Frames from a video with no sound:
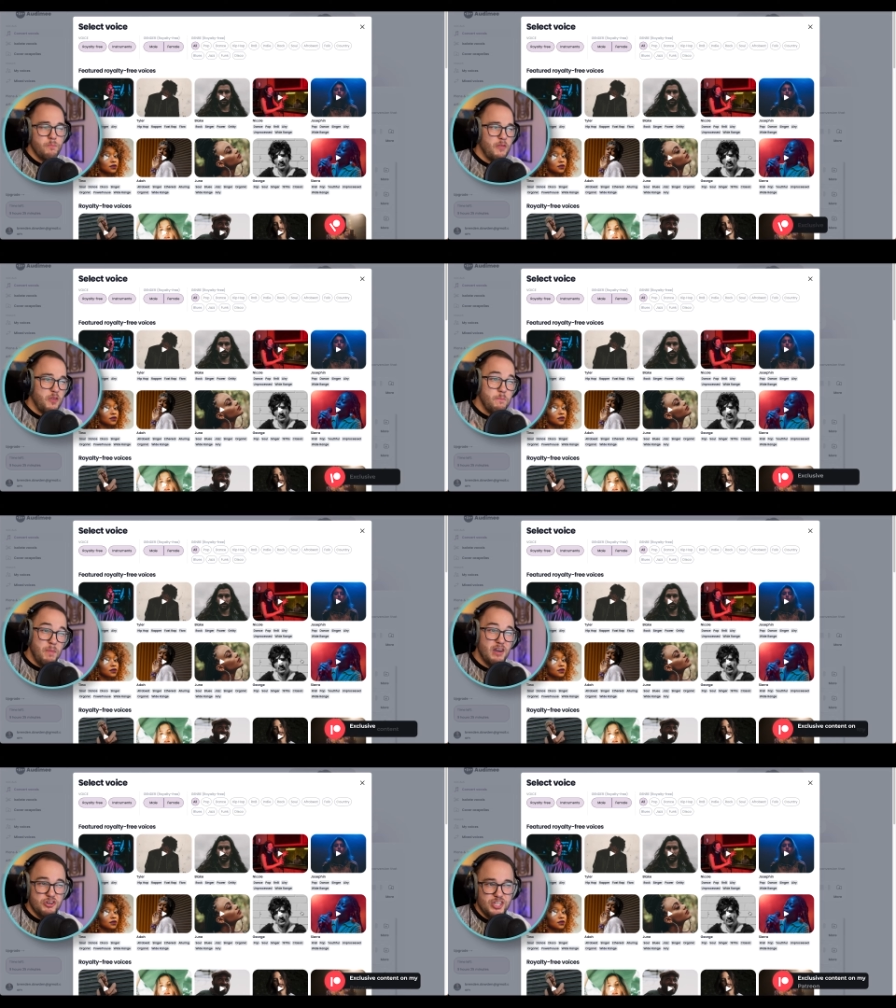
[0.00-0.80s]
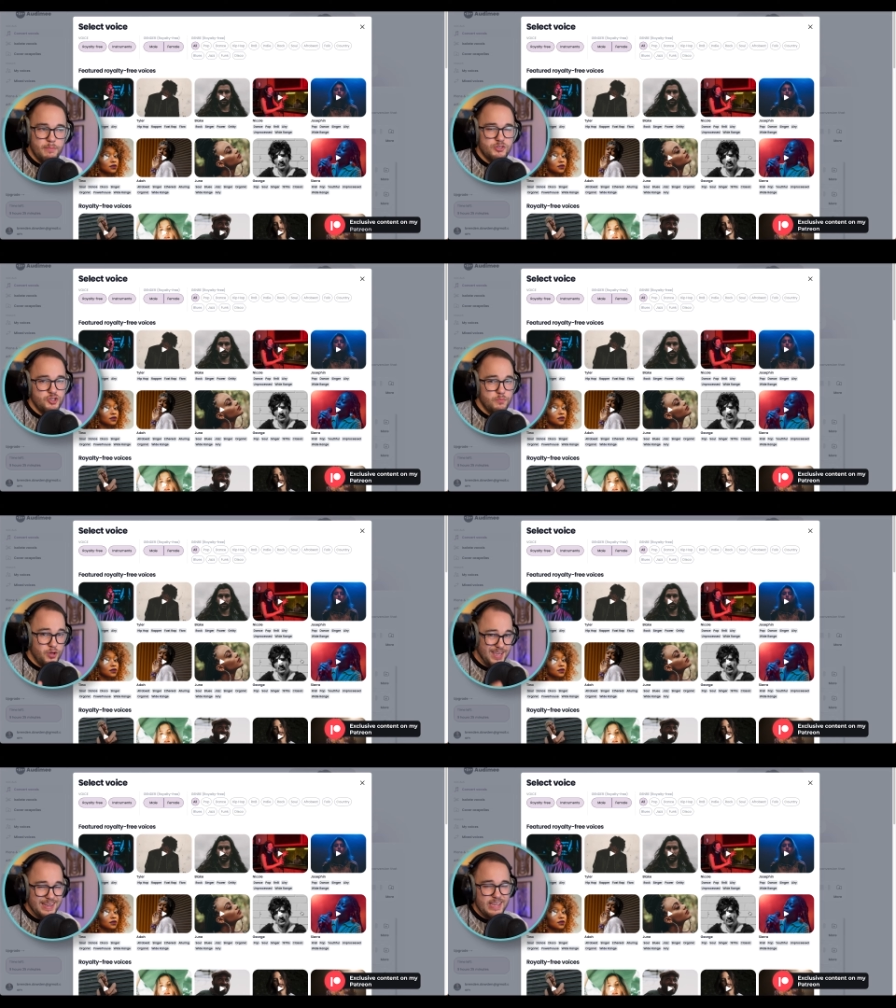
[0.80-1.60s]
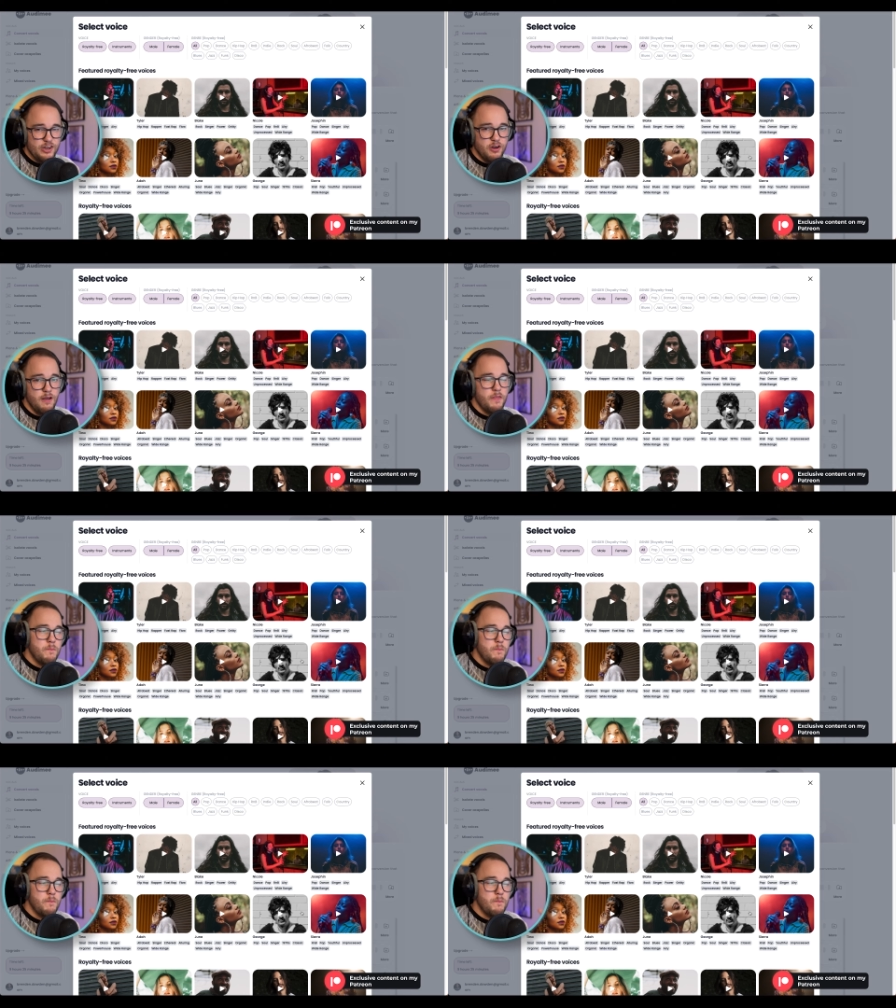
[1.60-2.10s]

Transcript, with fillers: but the better samples you put in here,